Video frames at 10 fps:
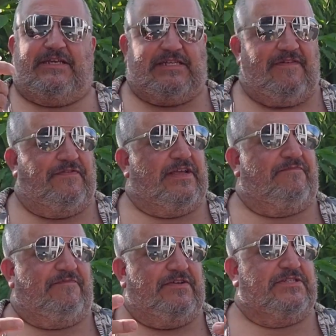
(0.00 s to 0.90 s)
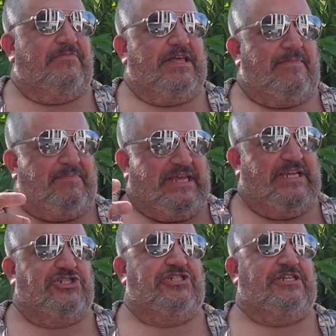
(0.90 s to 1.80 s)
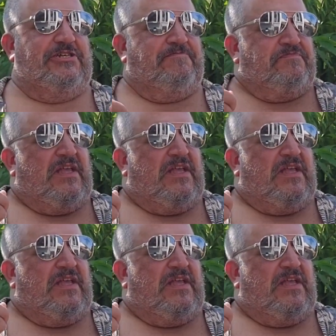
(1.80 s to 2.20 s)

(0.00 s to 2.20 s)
and I definitely can feel some of that peachy